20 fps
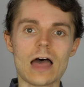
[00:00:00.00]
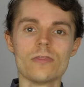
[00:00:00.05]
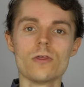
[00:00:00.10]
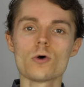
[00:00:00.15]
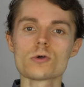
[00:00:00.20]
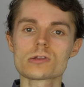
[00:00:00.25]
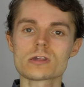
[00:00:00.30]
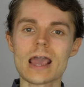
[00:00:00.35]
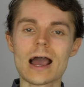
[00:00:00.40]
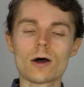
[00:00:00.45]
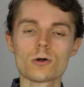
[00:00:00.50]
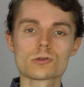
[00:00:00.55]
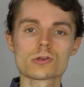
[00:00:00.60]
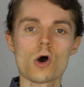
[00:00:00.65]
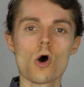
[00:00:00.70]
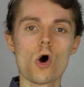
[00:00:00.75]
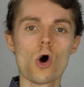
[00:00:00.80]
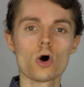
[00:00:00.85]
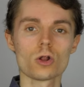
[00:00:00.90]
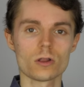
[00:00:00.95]
And those counts
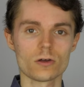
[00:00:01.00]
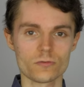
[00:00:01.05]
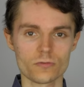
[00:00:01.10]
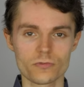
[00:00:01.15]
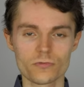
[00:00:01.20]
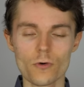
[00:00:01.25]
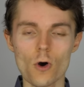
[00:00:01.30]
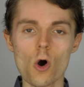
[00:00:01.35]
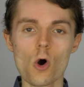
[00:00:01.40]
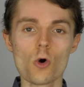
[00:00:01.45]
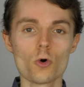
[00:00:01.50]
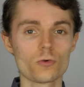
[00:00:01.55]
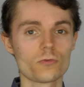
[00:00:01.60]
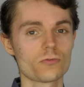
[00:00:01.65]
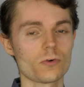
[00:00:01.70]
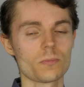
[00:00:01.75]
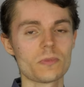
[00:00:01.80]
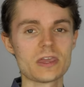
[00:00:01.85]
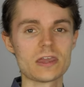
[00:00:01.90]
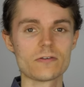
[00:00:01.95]
all unfold
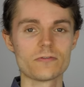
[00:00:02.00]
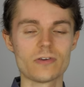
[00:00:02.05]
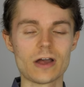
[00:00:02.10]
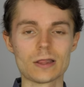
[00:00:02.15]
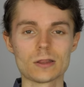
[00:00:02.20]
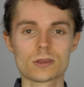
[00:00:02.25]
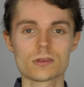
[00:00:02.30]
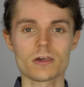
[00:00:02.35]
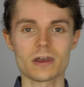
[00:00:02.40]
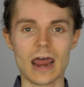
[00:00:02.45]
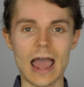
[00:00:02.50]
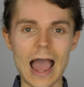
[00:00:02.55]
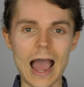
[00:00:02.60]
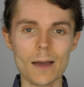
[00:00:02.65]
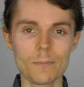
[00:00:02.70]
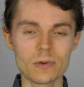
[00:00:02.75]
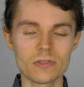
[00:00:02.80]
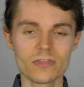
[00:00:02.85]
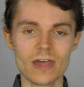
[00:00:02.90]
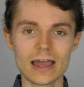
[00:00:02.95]
from the events that
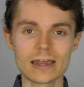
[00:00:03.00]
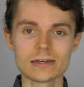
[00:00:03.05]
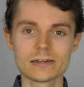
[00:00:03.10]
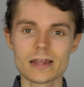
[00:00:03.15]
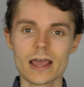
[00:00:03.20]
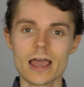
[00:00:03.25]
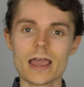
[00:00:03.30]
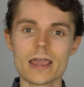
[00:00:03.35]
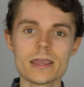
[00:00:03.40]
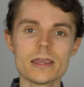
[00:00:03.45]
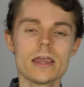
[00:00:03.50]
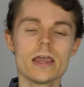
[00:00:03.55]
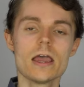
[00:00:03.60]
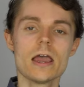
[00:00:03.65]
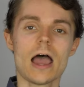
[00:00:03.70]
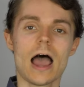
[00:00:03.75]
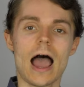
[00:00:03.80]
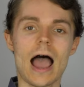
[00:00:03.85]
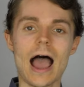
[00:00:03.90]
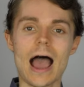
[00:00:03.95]
happened that day
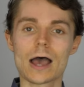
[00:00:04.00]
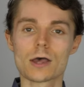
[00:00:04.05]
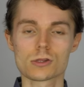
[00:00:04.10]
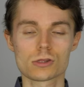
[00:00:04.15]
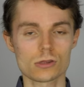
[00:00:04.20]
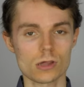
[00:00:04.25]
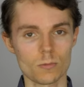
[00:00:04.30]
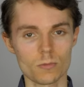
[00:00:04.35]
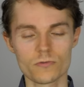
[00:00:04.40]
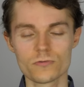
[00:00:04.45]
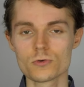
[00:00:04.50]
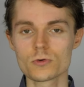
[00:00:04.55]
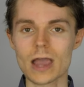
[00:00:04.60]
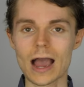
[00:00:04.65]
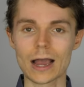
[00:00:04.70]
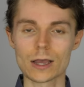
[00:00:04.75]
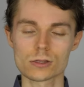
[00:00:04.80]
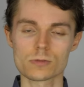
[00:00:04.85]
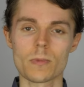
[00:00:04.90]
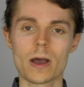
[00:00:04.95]
as some of you
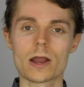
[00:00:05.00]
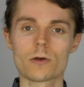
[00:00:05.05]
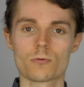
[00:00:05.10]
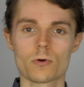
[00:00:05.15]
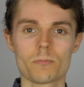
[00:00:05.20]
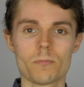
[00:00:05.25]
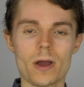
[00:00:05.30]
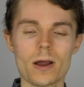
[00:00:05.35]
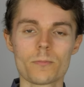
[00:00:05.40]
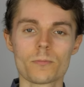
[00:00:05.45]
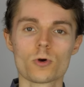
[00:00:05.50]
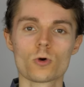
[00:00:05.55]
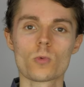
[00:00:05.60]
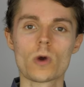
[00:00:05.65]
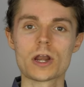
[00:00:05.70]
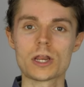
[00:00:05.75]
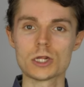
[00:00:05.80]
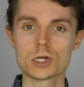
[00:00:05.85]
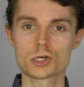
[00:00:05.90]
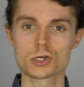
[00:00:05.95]
guys might remember,
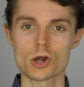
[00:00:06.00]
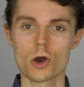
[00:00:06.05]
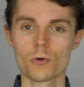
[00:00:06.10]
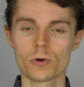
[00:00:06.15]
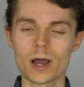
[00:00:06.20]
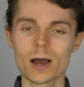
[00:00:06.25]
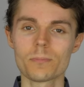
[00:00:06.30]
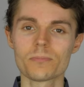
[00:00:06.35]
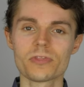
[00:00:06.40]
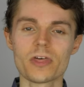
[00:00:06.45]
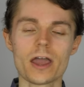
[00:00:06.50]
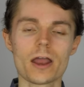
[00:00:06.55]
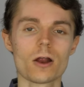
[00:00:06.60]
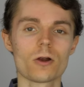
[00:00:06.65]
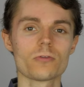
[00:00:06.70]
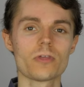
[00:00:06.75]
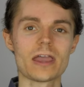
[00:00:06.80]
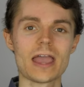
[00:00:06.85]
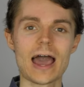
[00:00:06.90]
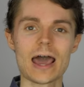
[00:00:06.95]
when he showed up
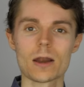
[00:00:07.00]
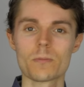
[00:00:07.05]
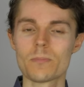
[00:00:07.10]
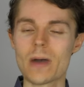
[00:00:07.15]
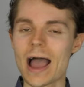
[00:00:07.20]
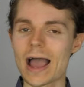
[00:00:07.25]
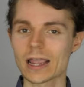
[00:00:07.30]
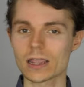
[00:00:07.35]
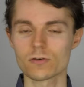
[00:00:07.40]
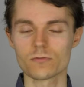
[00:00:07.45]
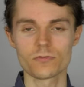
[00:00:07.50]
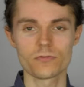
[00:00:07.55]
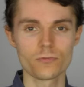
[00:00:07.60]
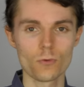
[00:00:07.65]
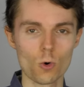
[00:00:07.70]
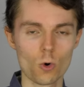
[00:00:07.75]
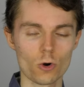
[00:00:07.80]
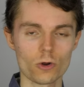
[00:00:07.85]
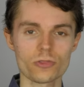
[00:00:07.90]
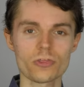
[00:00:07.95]
there, they had a back and
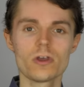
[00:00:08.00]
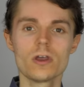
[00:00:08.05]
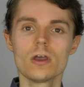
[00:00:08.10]
forth.